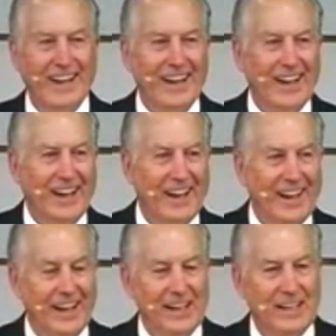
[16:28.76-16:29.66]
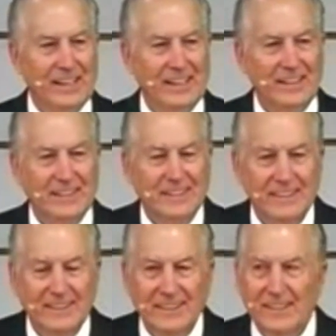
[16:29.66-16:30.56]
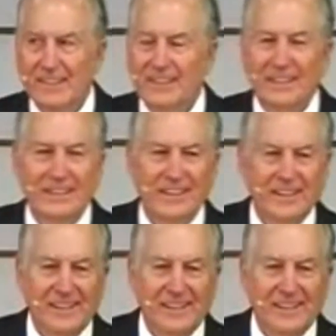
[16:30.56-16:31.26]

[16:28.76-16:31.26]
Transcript: (silence)